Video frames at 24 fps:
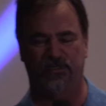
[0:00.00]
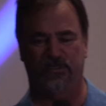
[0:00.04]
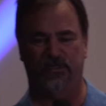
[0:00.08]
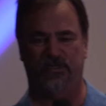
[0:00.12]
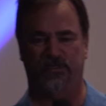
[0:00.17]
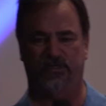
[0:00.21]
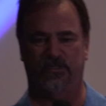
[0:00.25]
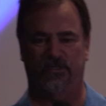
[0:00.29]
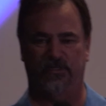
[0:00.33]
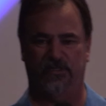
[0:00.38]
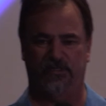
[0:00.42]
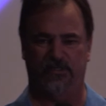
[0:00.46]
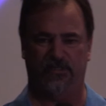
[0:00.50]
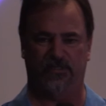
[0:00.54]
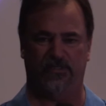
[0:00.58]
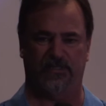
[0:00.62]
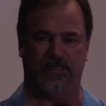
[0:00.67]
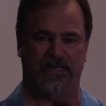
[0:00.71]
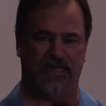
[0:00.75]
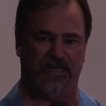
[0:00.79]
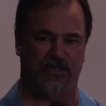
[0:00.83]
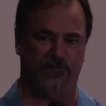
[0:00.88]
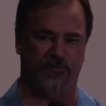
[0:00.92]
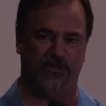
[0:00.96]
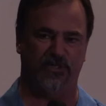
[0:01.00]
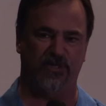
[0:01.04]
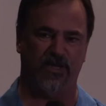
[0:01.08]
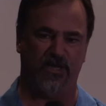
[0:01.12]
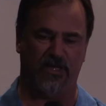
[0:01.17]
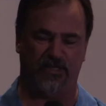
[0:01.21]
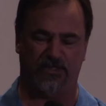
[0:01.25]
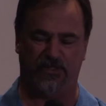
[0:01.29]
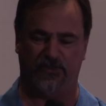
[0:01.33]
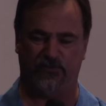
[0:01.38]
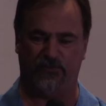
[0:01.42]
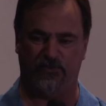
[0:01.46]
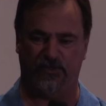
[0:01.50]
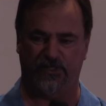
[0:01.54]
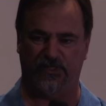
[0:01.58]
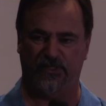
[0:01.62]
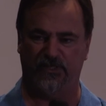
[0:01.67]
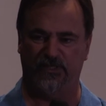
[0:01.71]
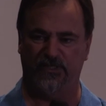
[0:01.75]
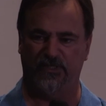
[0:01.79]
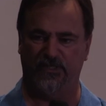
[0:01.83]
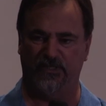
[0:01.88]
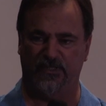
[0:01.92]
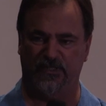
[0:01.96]
a lab in Hollywood,
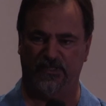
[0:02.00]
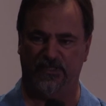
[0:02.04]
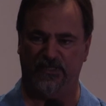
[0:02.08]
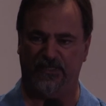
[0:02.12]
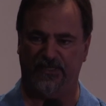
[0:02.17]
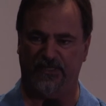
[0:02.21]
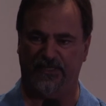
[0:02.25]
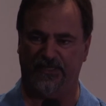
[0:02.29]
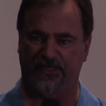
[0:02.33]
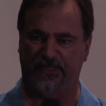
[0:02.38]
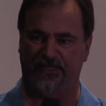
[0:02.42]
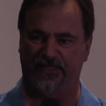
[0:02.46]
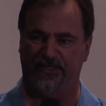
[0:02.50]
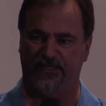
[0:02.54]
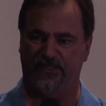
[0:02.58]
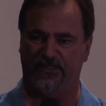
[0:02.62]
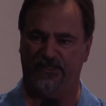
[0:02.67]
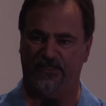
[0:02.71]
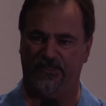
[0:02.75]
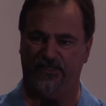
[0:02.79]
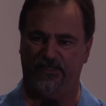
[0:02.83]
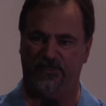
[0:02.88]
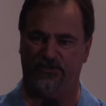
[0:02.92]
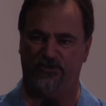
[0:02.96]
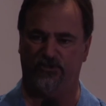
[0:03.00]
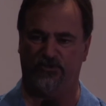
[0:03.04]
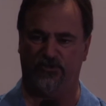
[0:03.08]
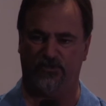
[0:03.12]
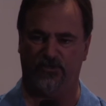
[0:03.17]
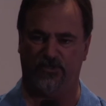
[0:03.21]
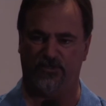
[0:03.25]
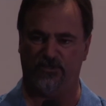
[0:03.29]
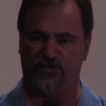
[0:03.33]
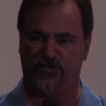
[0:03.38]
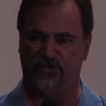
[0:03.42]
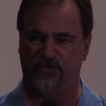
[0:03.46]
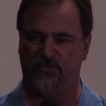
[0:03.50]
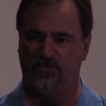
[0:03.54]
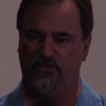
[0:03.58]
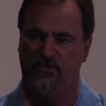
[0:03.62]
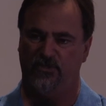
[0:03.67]
and it took us